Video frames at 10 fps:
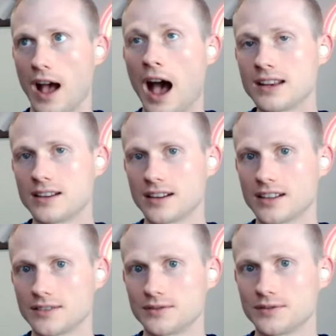I
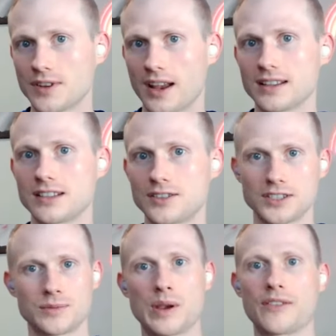guess I should
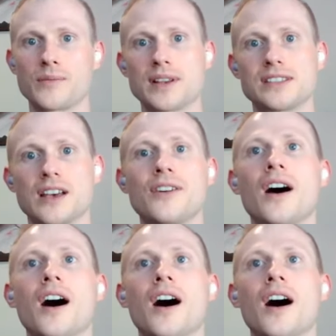speak for myself.